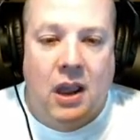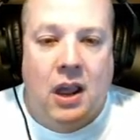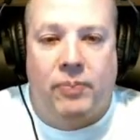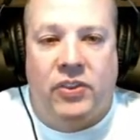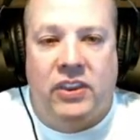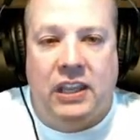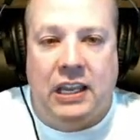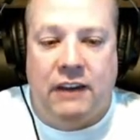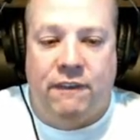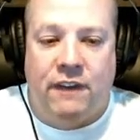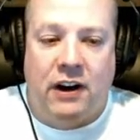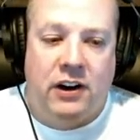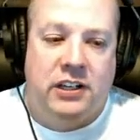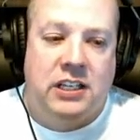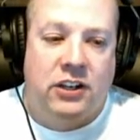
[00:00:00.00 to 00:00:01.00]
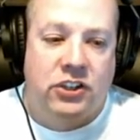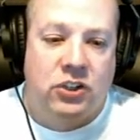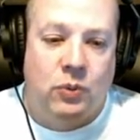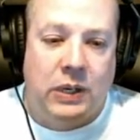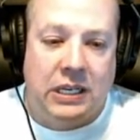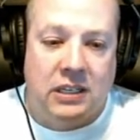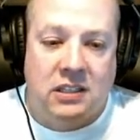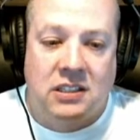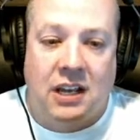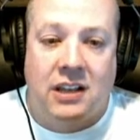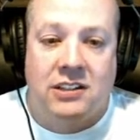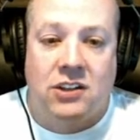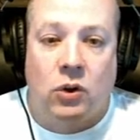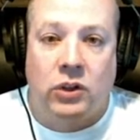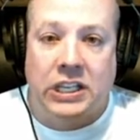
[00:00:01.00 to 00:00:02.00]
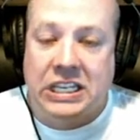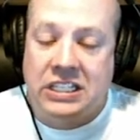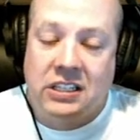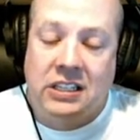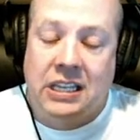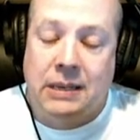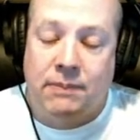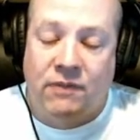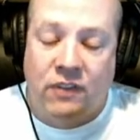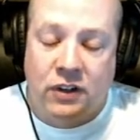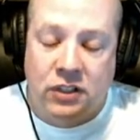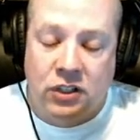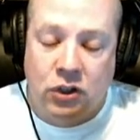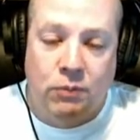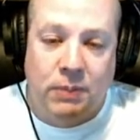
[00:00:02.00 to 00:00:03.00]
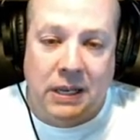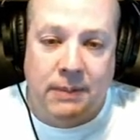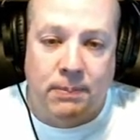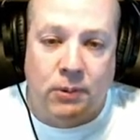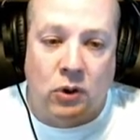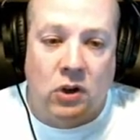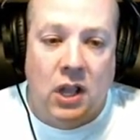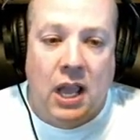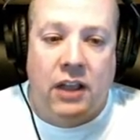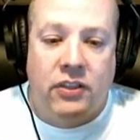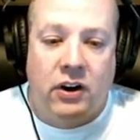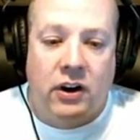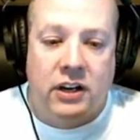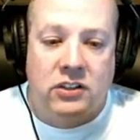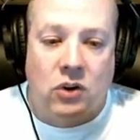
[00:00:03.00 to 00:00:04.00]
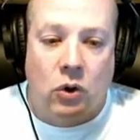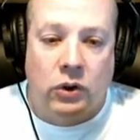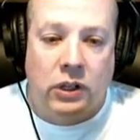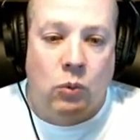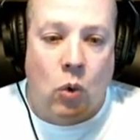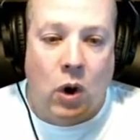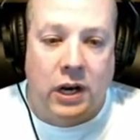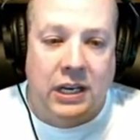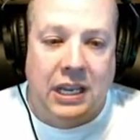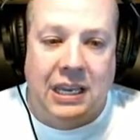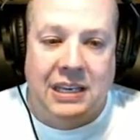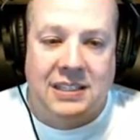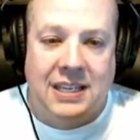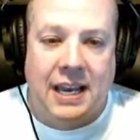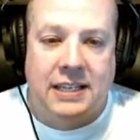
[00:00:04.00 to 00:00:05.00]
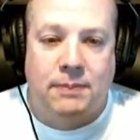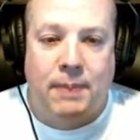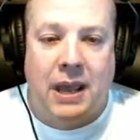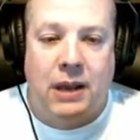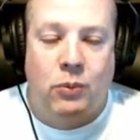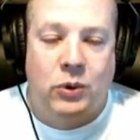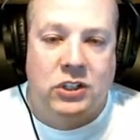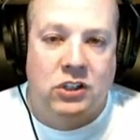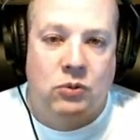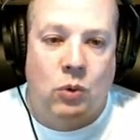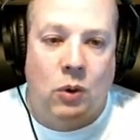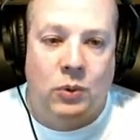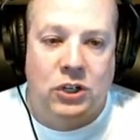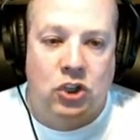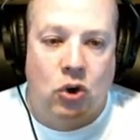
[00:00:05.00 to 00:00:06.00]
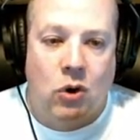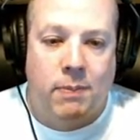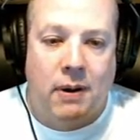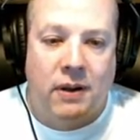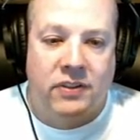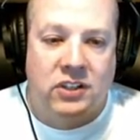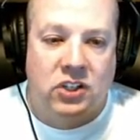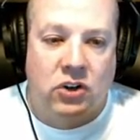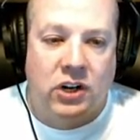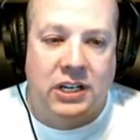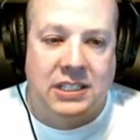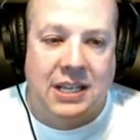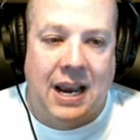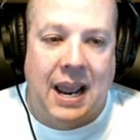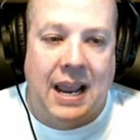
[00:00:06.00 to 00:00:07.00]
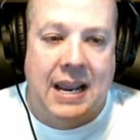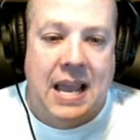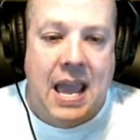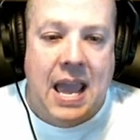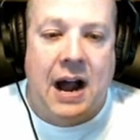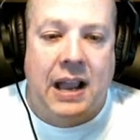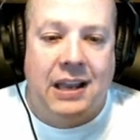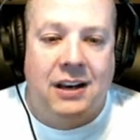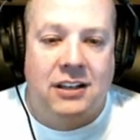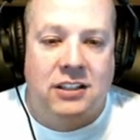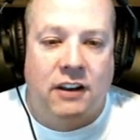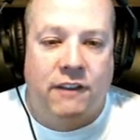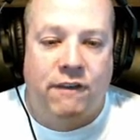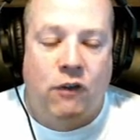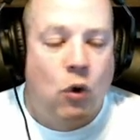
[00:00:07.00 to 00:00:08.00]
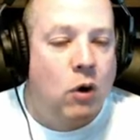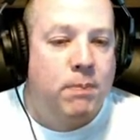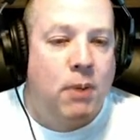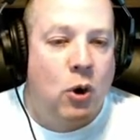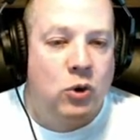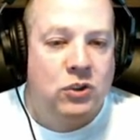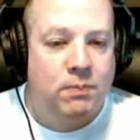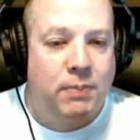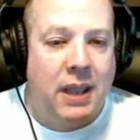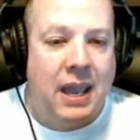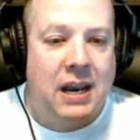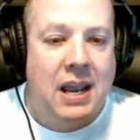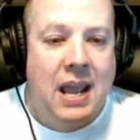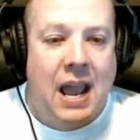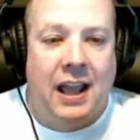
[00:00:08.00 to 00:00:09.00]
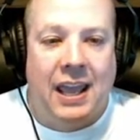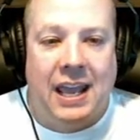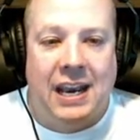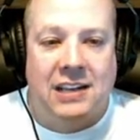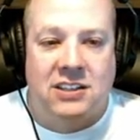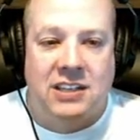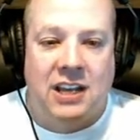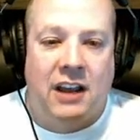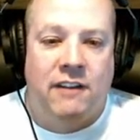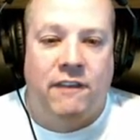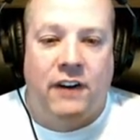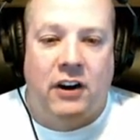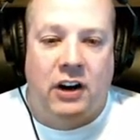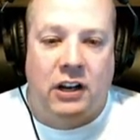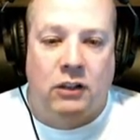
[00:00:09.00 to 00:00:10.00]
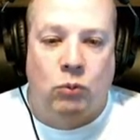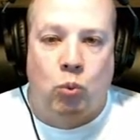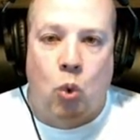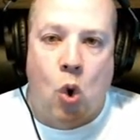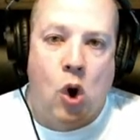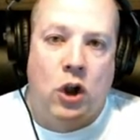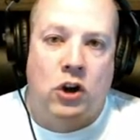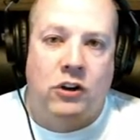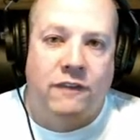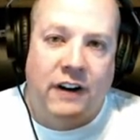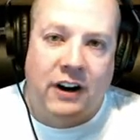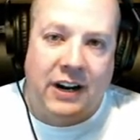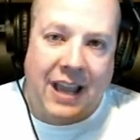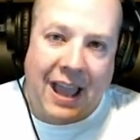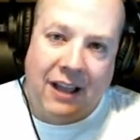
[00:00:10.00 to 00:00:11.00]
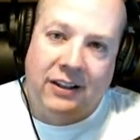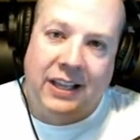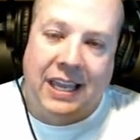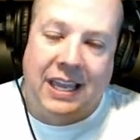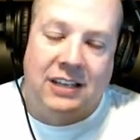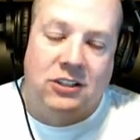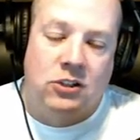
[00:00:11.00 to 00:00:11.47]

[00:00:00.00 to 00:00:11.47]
The Fairy Tale Suite does only sleep for two people. There is only one king-size bed, which is what we show up on the screen today. It is a four-post bed, and it's done very royal, very elegant.